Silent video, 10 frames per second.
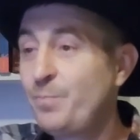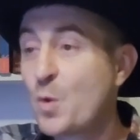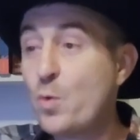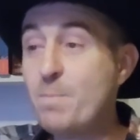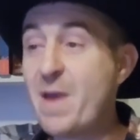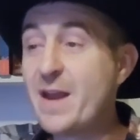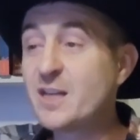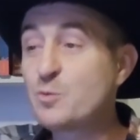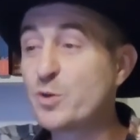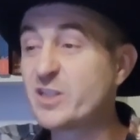When
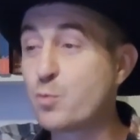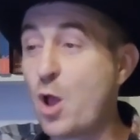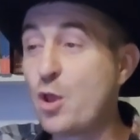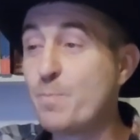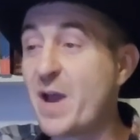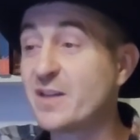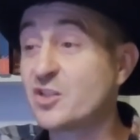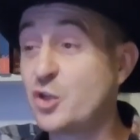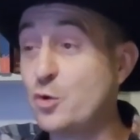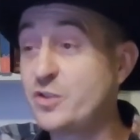Metis was swallowed by
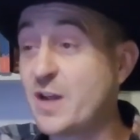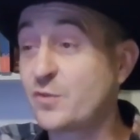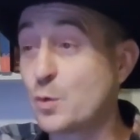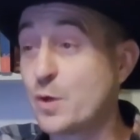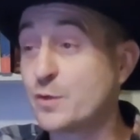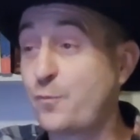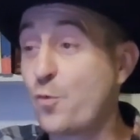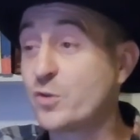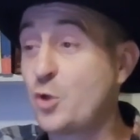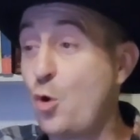Zeus after it was
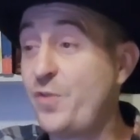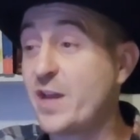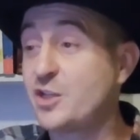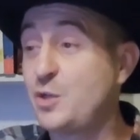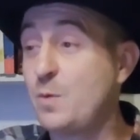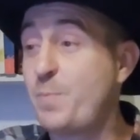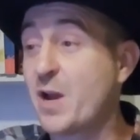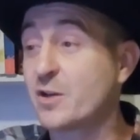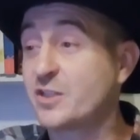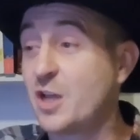foretold that she would
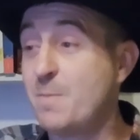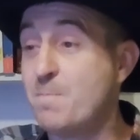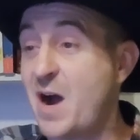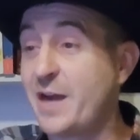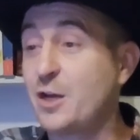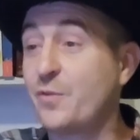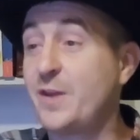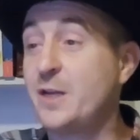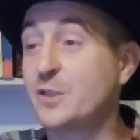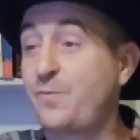bear a son mightier
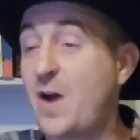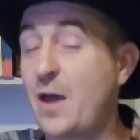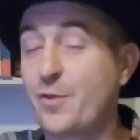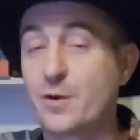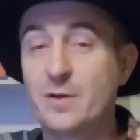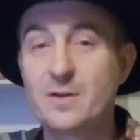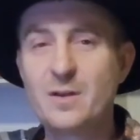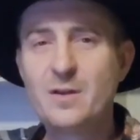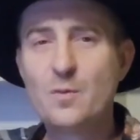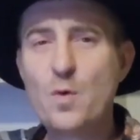than his father,
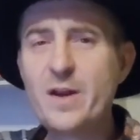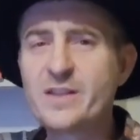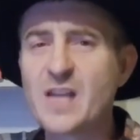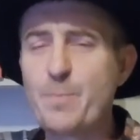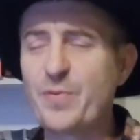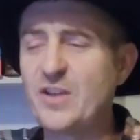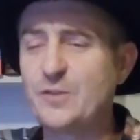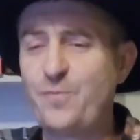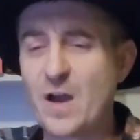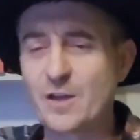what is up with
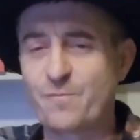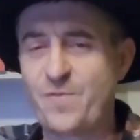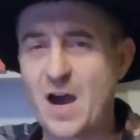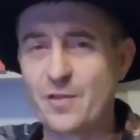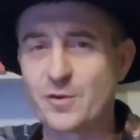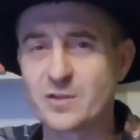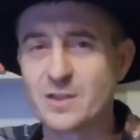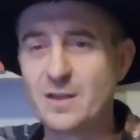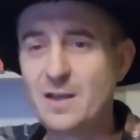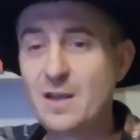these fucking
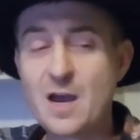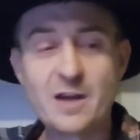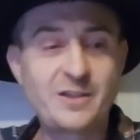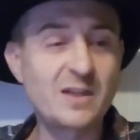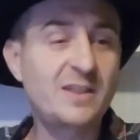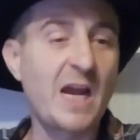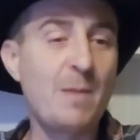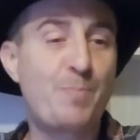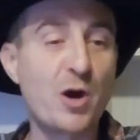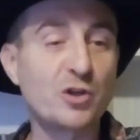fathers? I just
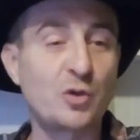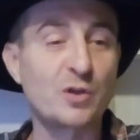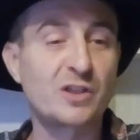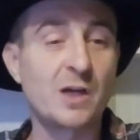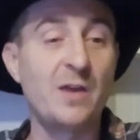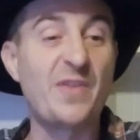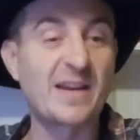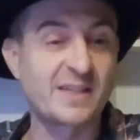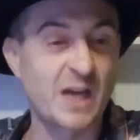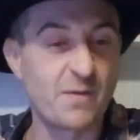gave birth to a son. That
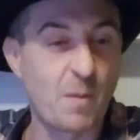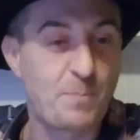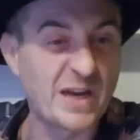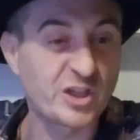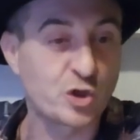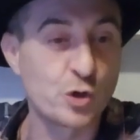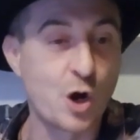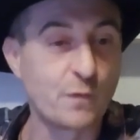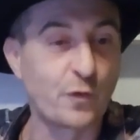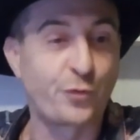son of a bitch is going to
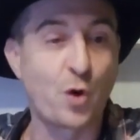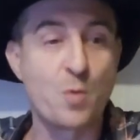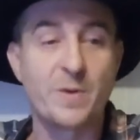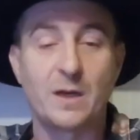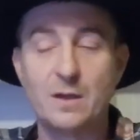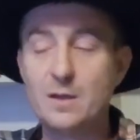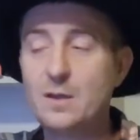overthrow me.